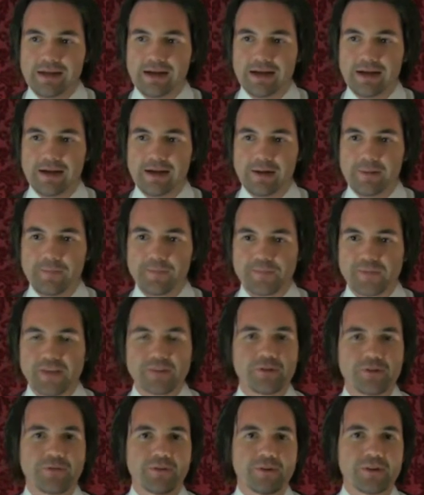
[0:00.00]
um, not
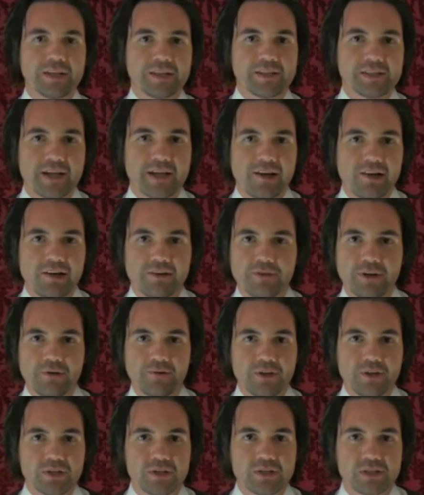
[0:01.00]
to feel let down if no
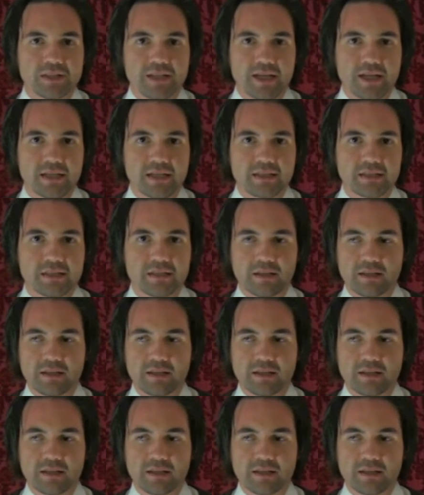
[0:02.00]
one understands.